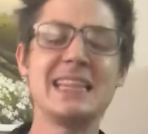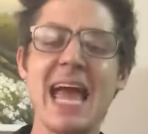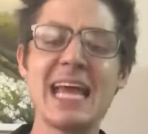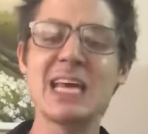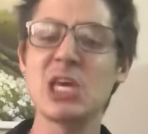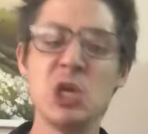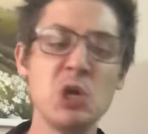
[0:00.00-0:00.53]

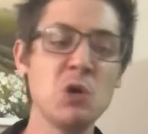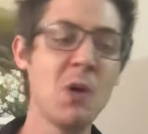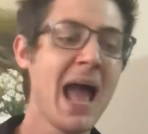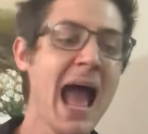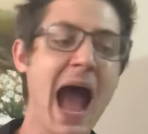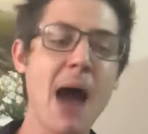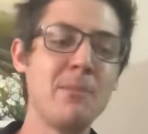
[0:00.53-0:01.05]
Thank you.
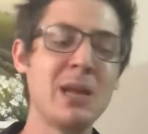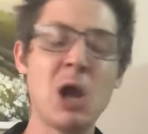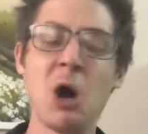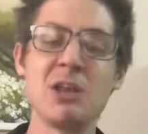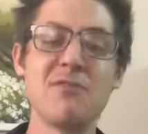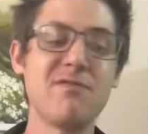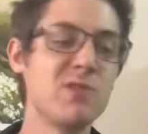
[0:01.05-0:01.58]
I've been
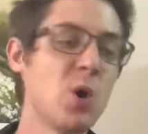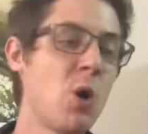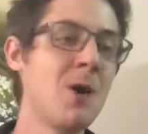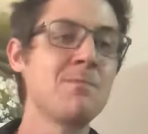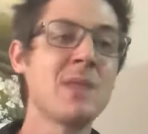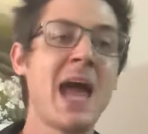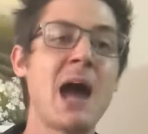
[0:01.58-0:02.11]
on the
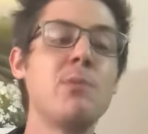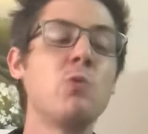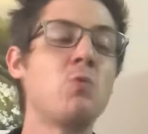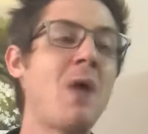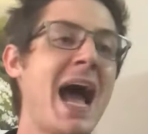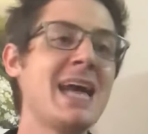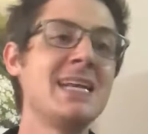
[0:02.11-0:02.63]
floor. I've
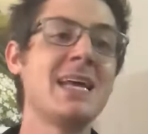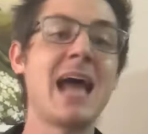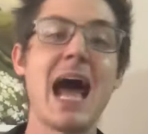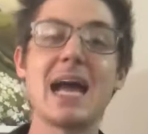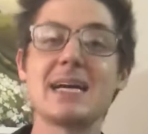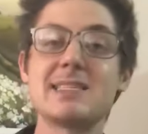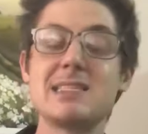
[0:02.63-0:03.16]
been
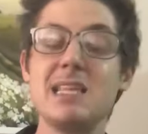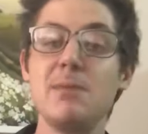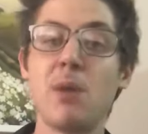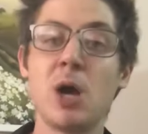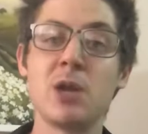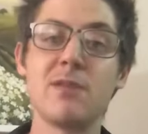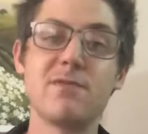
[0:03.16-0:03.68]
riding. I could
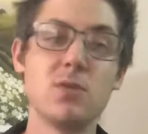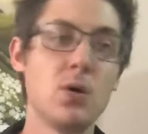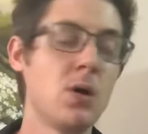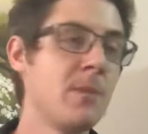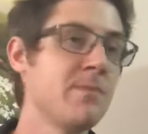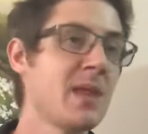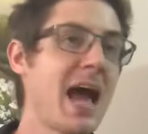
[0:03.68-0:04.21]
sleep on the
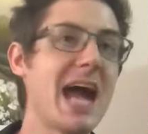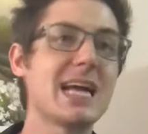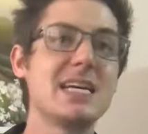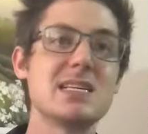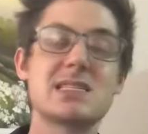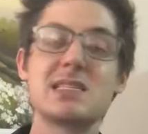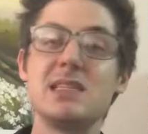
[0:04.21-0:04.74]
floor. I
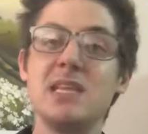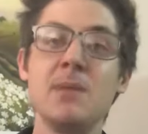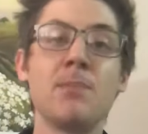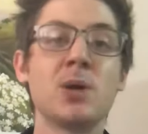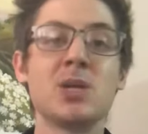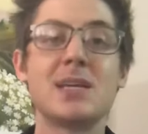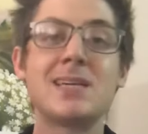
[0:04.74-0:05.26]
could
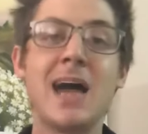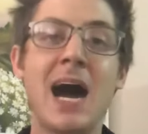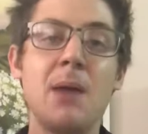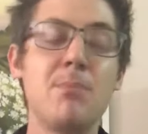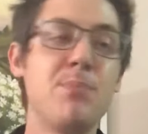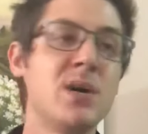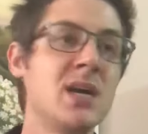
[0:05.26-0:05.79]
sleep on the
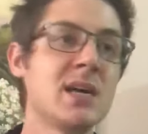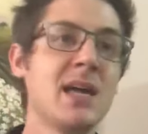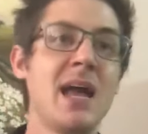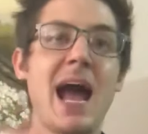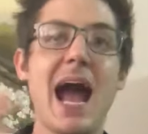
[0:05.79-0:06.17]
top bunk.